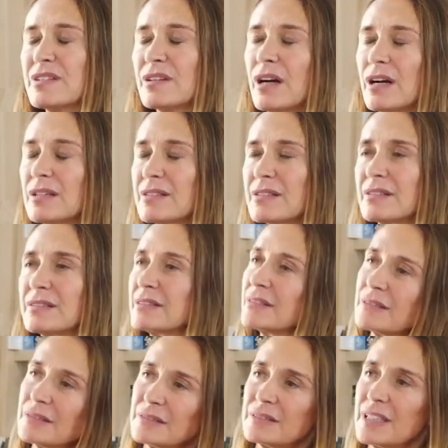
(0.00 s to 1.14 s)
he was caught,
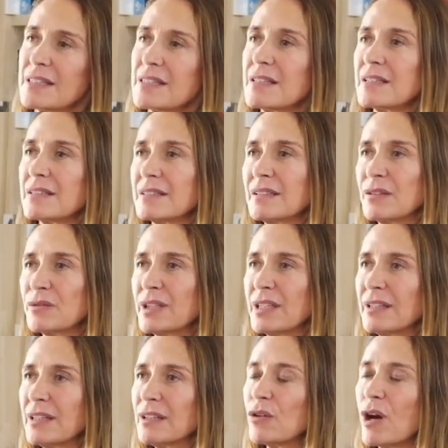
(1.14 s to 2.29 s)
that's it,
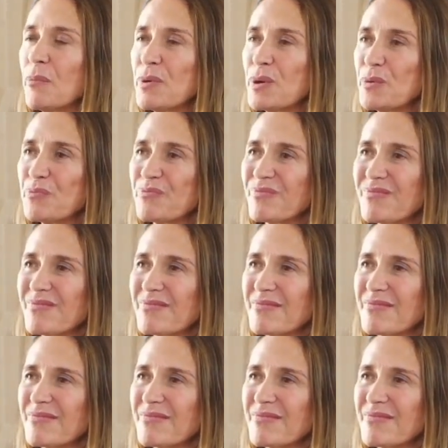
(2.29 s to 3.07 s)
then they drop you.